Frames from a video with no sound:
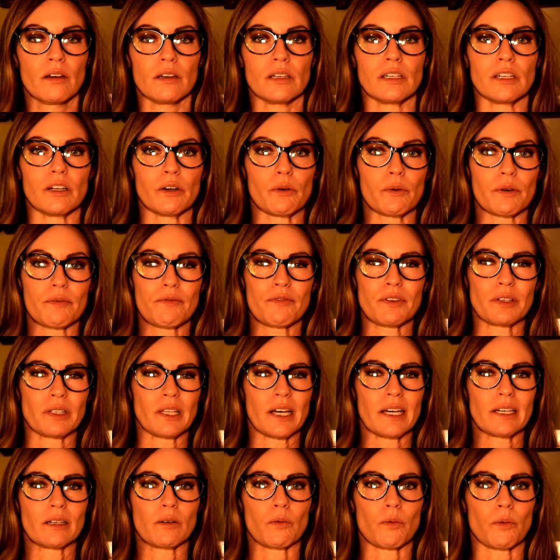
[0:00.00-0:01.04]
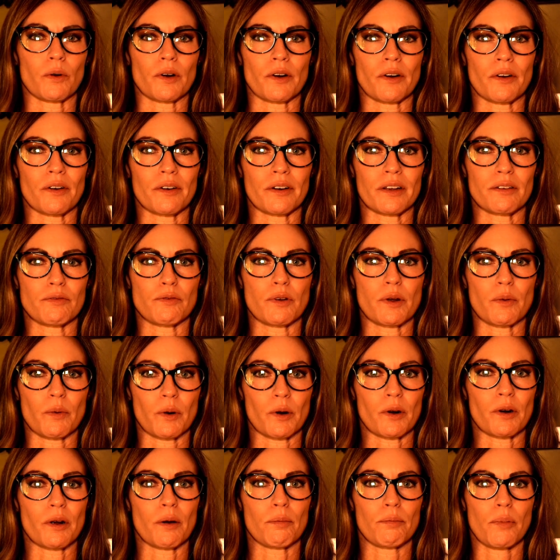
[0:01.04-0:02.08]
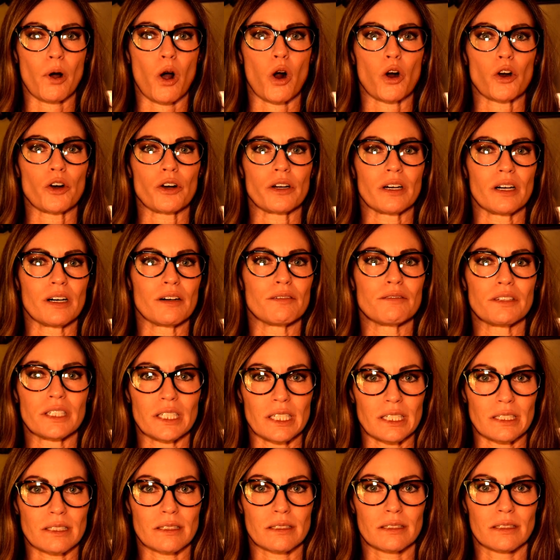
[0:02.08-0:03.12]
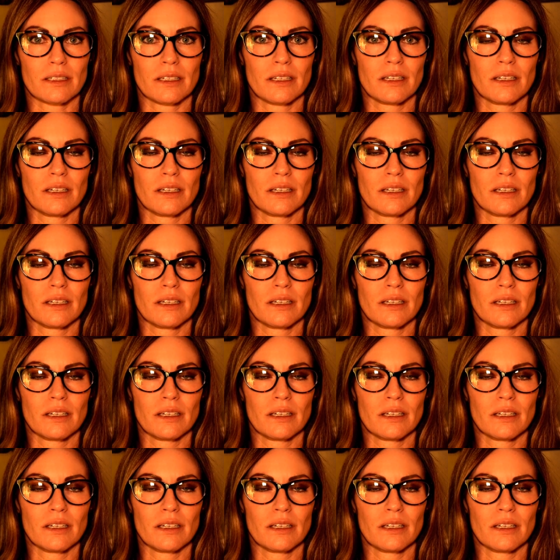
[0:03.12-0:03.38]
We feel like if we were a part of it,